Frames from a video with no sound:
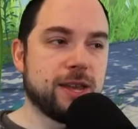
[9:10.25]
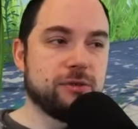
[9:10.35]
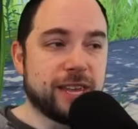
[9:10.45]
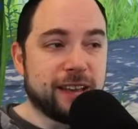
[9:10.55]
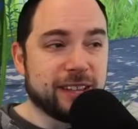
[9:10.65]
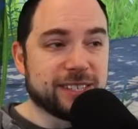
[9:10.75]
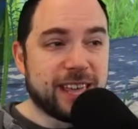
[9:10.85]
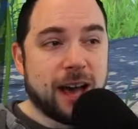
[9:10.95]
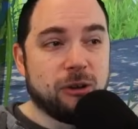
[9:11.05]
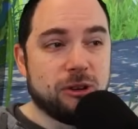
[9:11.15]
You take less
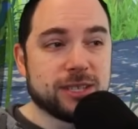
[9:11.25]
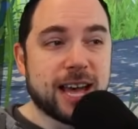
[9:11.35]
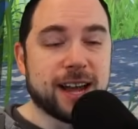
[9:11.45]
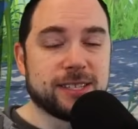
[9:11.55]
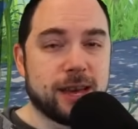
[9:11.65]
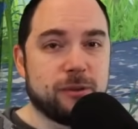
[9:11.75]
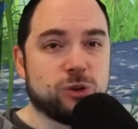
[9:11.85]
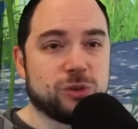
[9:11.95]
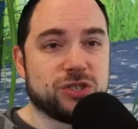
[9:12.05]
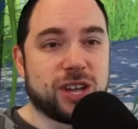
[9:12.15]
counterattack
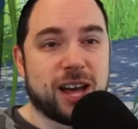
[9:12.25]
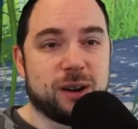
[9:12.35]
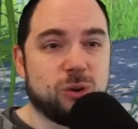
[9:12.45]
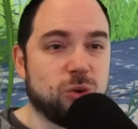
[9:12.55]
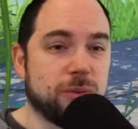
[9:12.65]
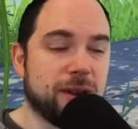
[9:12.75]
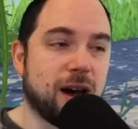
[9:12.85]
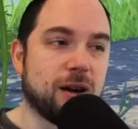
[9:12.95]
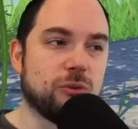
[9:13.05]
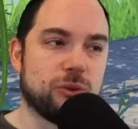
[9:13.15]
damage, which is kind of cool, but
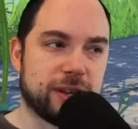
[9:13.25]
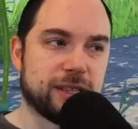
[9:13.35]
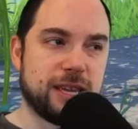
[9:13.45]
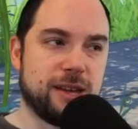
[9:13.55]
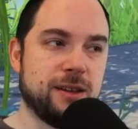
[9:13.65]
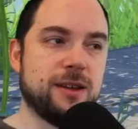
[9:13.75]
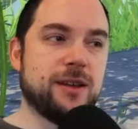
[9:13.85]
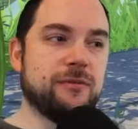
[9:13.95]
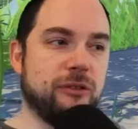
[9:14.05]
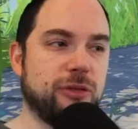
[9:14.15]
not really
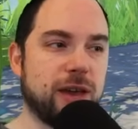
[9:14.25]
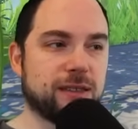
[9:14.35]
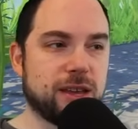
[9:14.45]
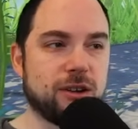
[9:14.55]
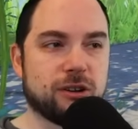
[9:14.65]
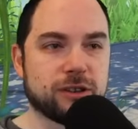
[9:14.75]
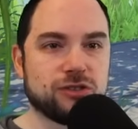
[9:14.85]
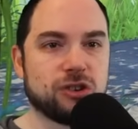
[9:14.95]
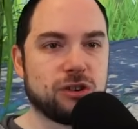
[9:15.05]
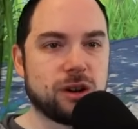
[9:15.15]
the thing that you're
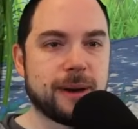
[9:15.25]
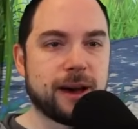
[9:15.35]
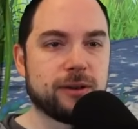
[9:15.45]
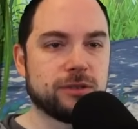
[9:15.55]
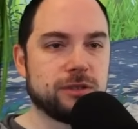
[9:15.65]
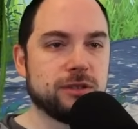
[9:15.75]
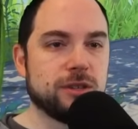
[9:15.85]
concerned about.